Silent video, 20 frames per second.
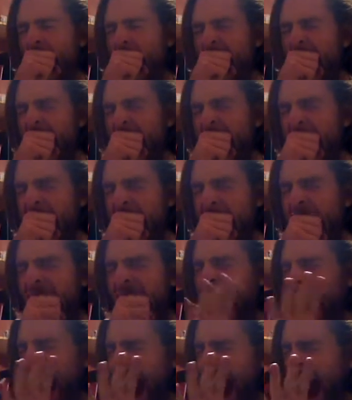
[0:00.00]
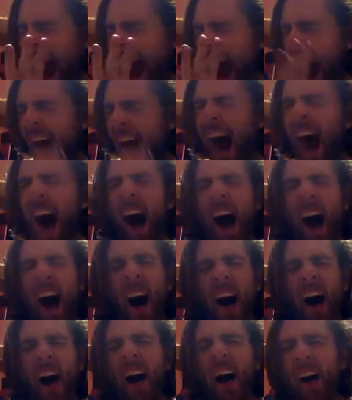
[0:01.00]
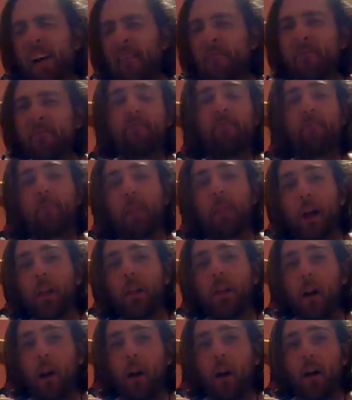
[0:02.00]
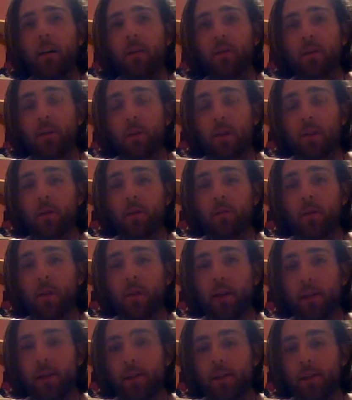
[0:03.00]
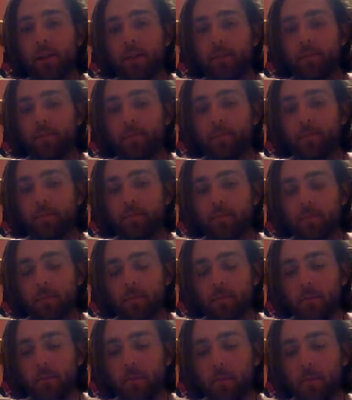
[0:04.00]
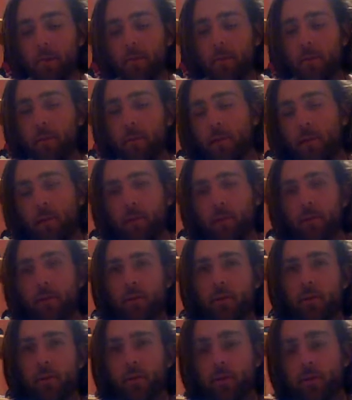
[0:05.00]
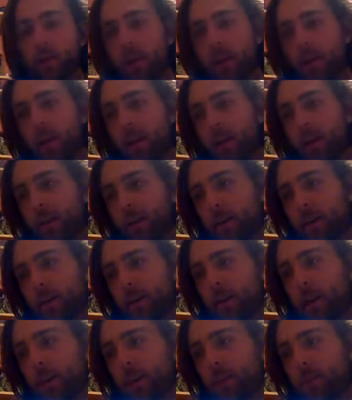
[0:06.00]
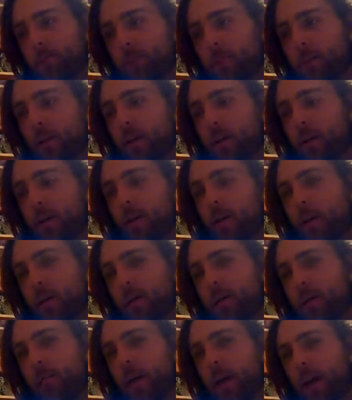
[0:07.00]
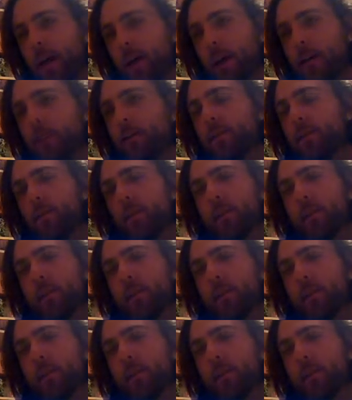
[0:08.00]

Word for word: hmm, a lot of solar radiation from the solar storms, and uh, we're gonna have some blackouts